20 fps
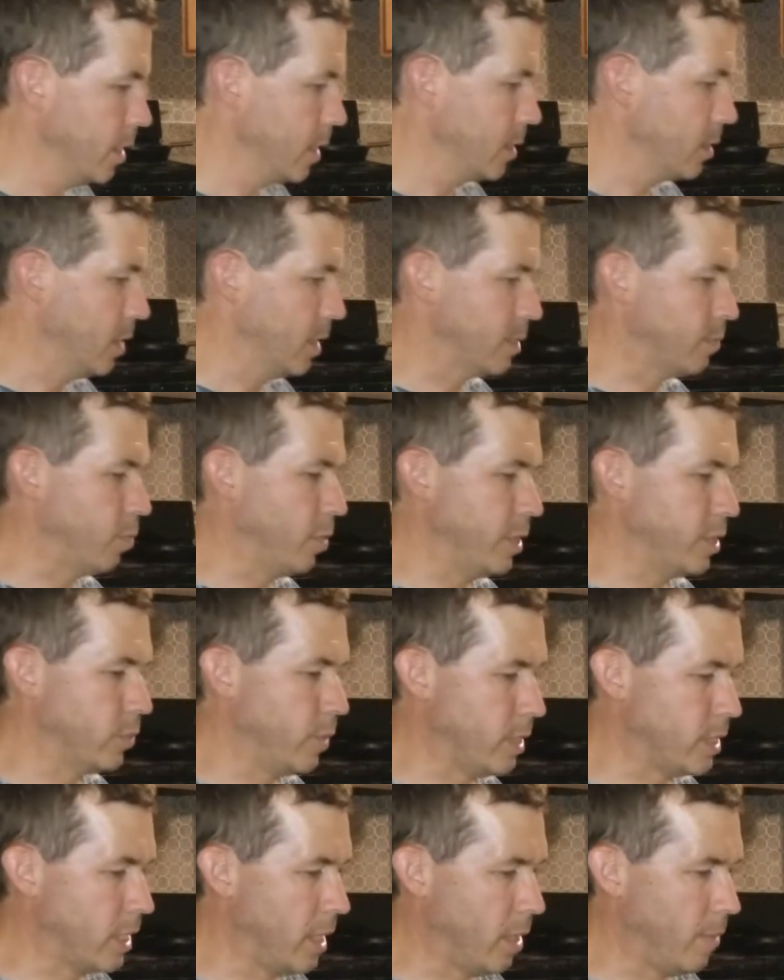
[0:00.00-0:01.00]
So that's pretty
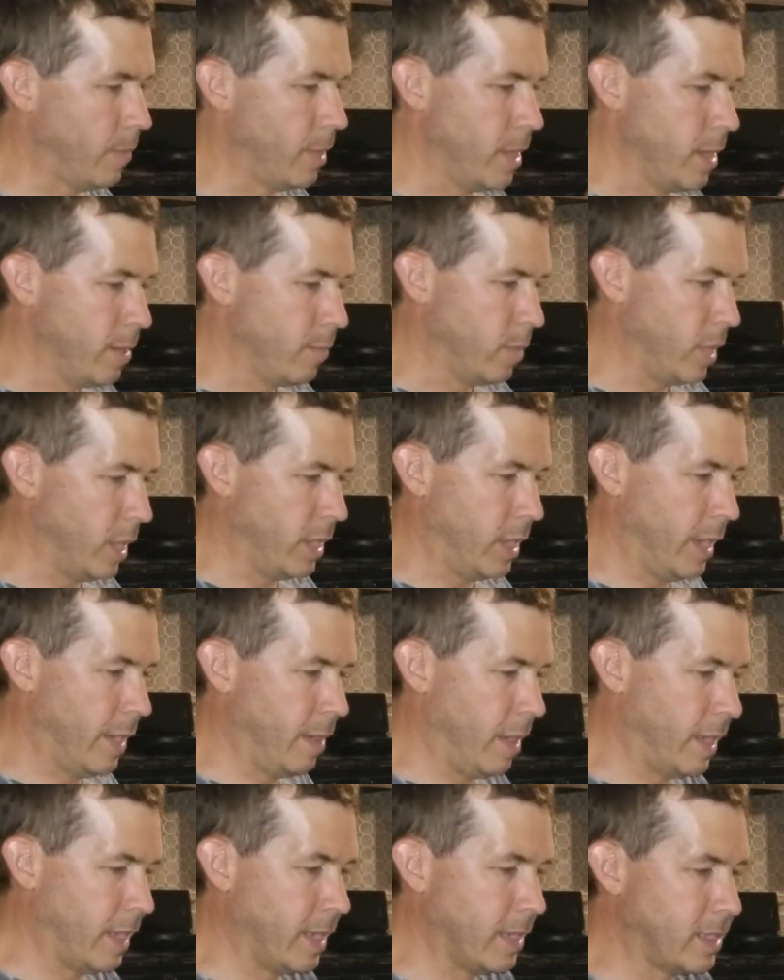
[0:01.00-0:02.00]
sweet setup. But
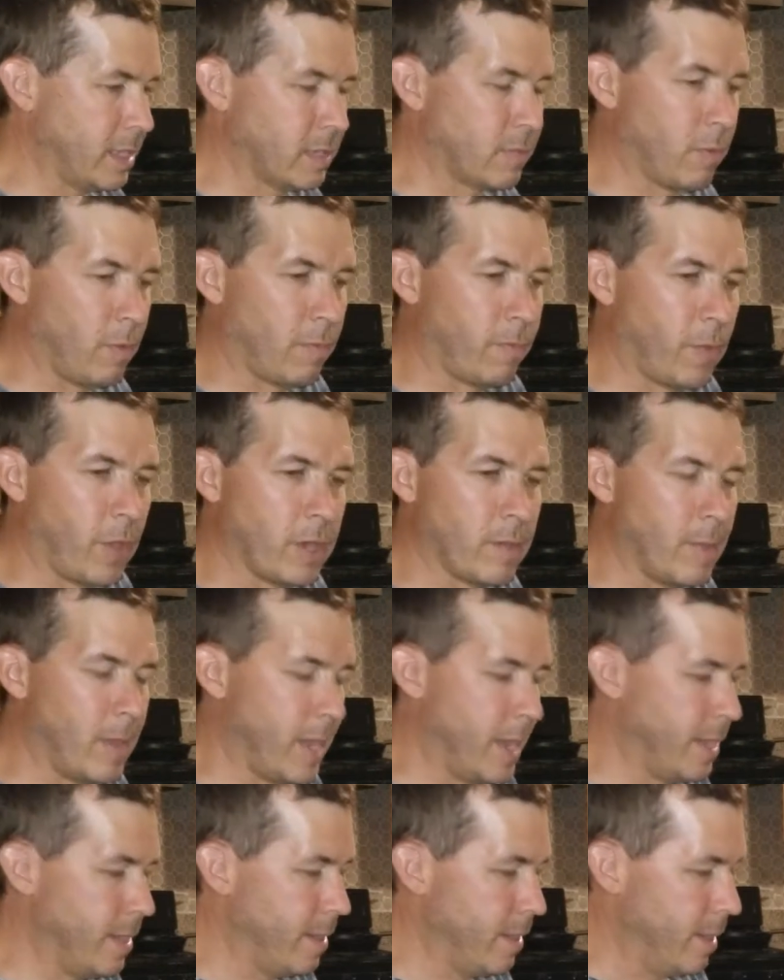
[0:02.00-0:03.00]
I, I, get these from a friend of
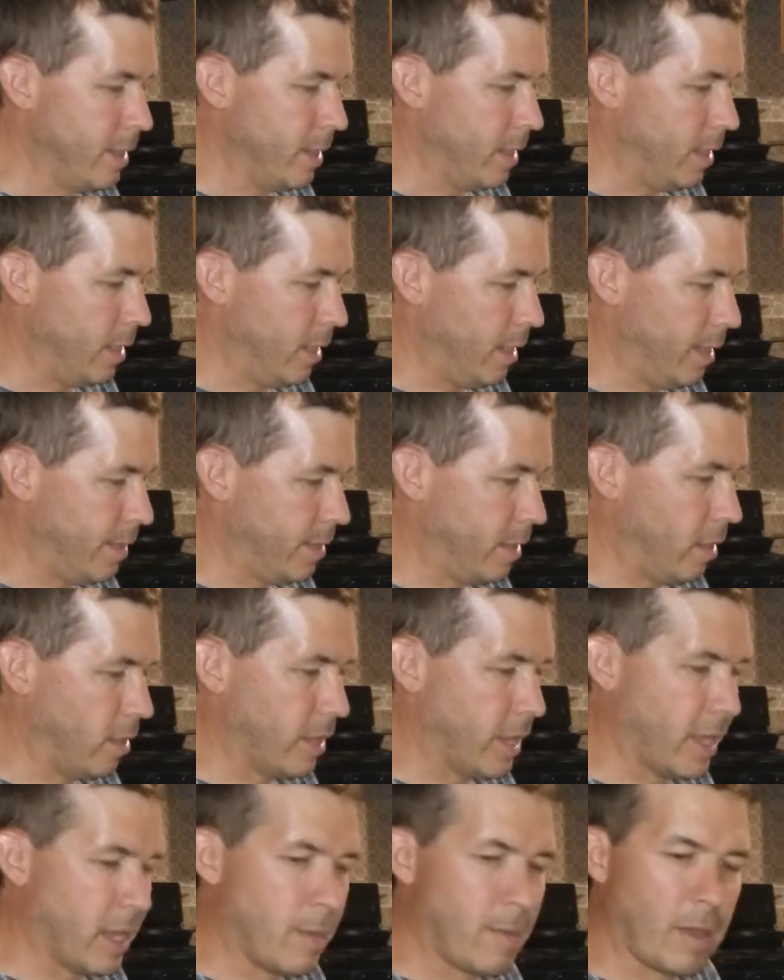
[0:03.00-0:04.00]
mine. Uh,
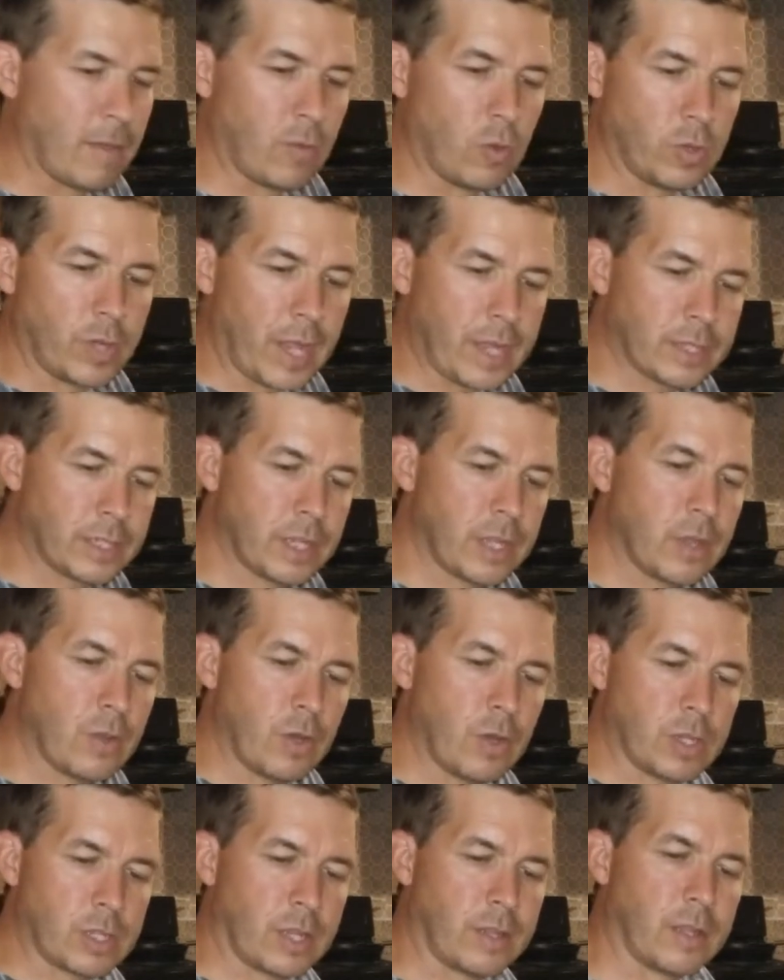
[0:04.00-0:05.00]
they come out of old AC
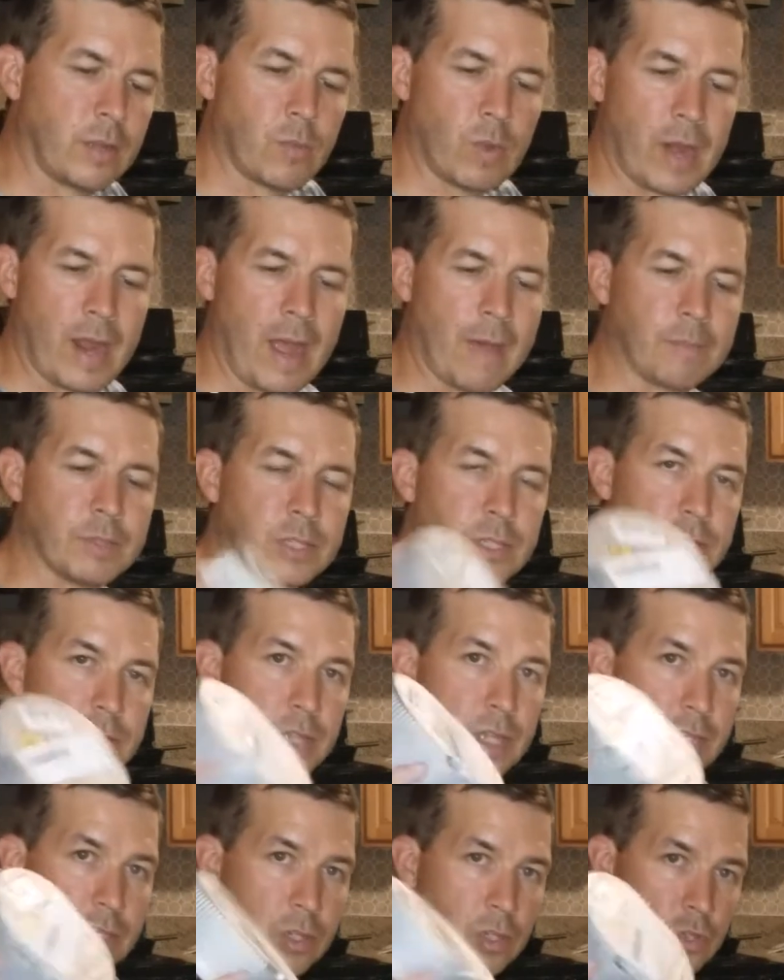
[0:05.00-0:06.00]
units. I think what happens is
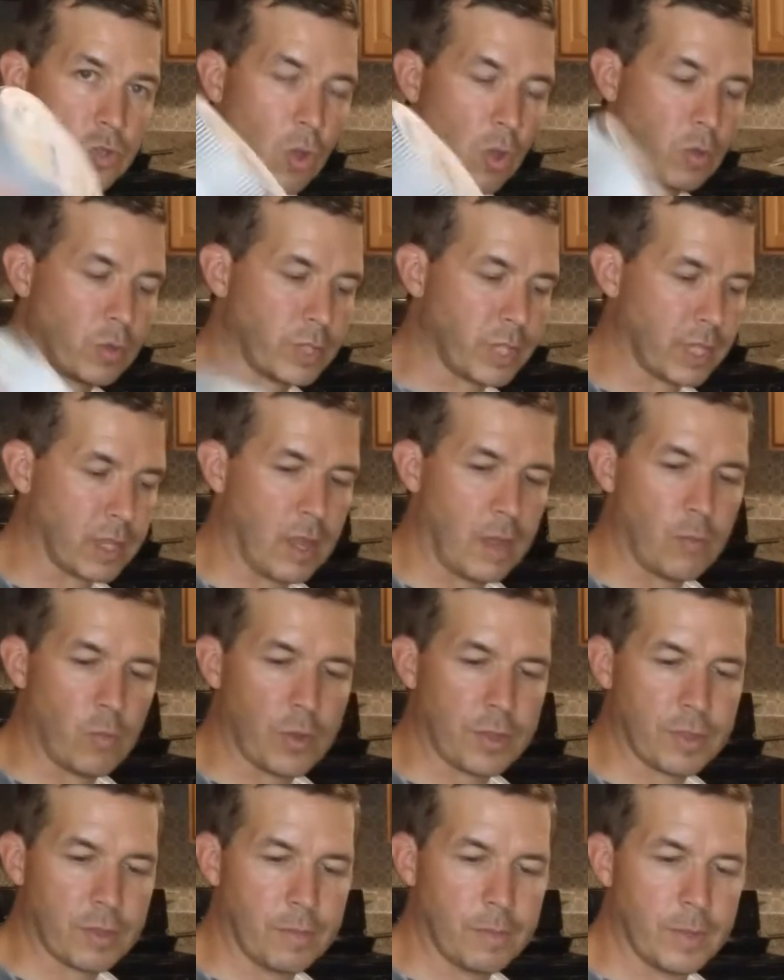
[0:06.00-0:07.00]
these controllers that come
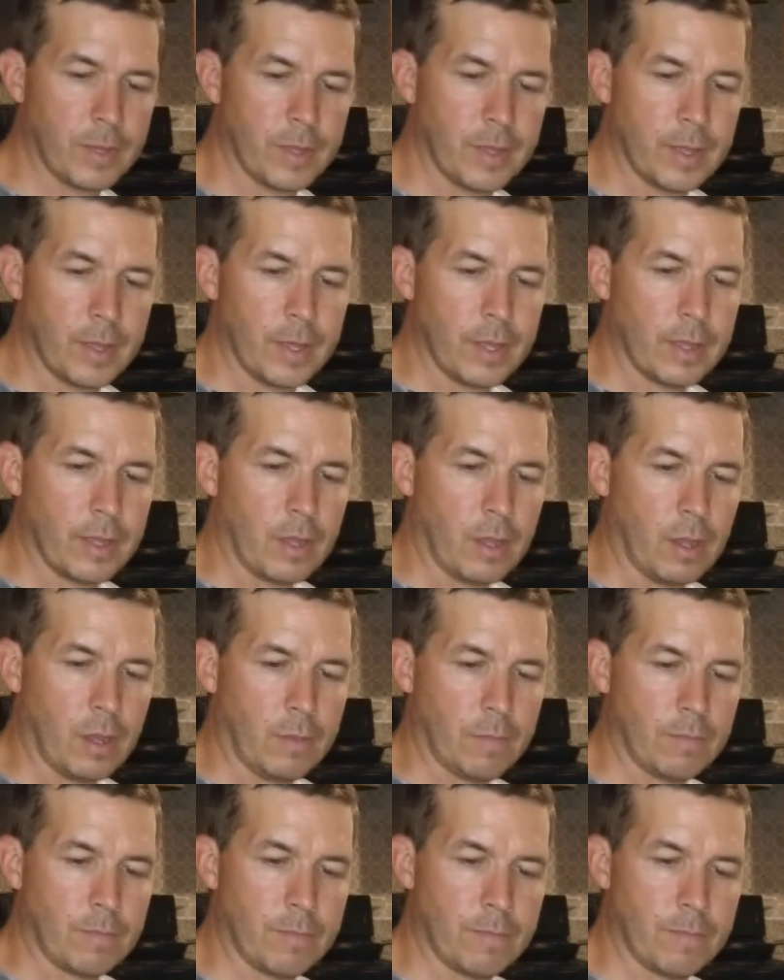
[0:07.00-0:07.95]
with them uh,